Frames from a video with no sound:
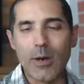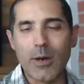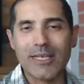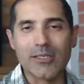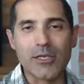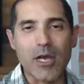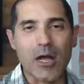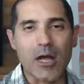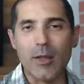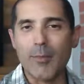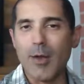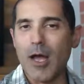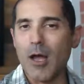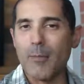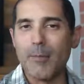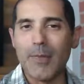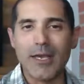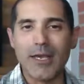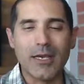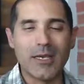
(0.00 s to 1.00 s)
So it's all
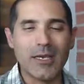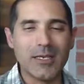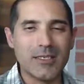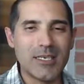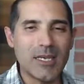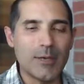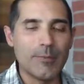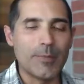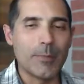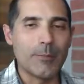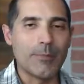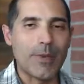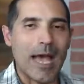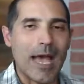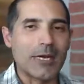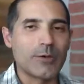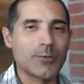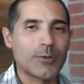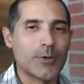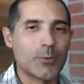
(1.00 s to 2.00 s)
about making a deep
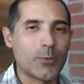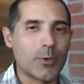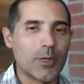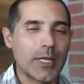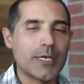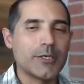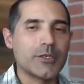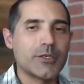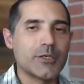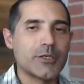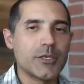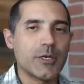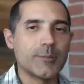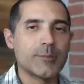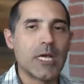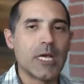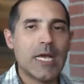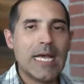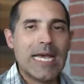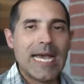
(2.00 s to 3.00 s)
impact with the
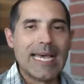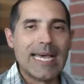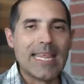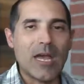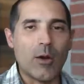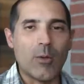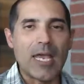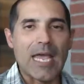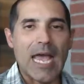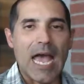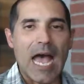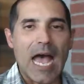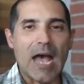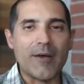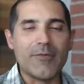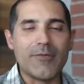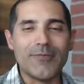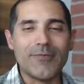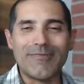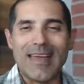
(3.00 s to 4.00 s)
relationships that we
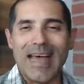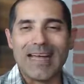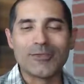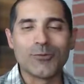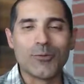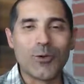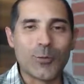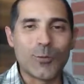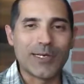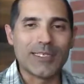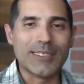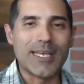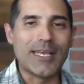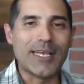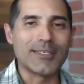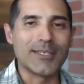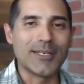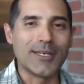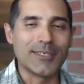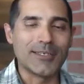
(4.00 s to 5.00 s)
have. That's what
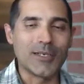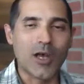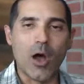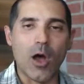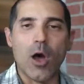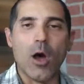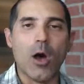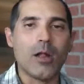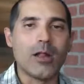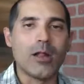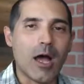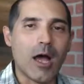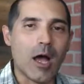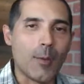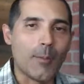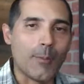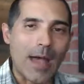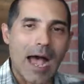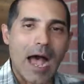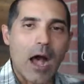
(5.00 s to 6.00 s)
retention is all
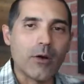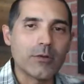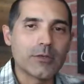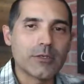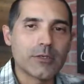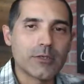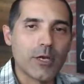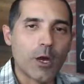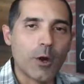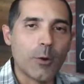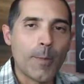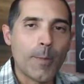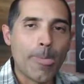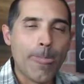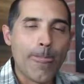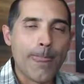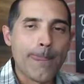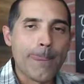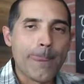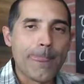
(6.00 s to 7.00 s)
about.
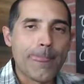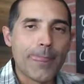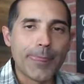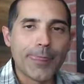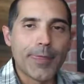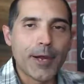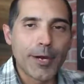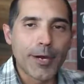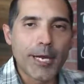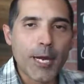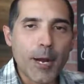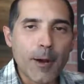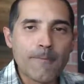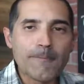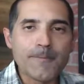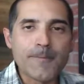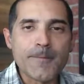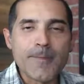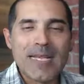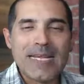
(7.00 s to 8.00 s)
So there we
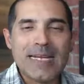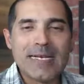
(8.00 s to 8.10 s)
go.